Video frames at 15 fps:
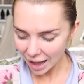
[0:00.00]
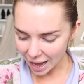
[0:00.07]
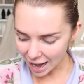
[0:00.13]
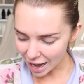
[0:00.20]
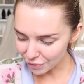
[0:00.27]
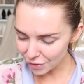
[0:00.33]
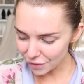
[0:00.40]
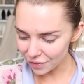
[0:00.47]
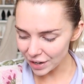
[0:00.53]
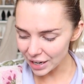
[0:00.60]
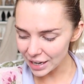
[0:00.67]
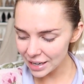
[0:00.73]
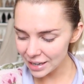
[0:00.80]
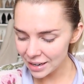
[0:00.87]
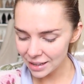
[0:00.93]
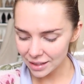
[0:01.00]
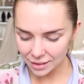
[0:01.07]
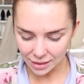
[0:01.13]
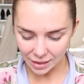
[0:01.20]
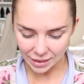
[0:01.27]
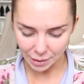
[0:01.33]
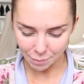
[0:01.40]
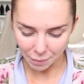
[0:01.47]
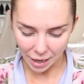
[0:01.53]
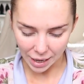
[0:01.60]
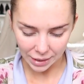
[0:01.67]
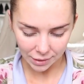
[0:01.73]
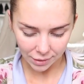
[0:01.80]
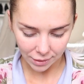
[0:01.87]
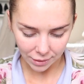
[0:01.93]
I have a feeling that they
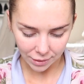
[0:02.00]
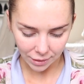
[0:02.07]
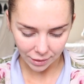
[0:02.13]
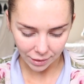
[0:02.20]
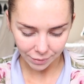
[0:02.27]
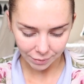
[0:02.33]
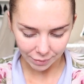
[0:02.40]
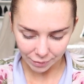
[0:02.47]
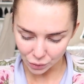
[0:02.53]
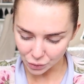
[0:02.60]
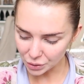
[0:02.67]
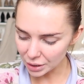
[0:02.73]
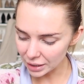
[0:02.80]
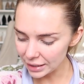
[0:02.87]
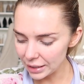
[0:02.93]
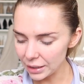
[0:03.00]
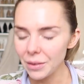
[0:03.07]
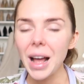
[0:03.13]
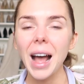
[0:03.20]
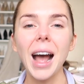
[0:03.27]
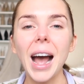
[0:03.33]
might look a little...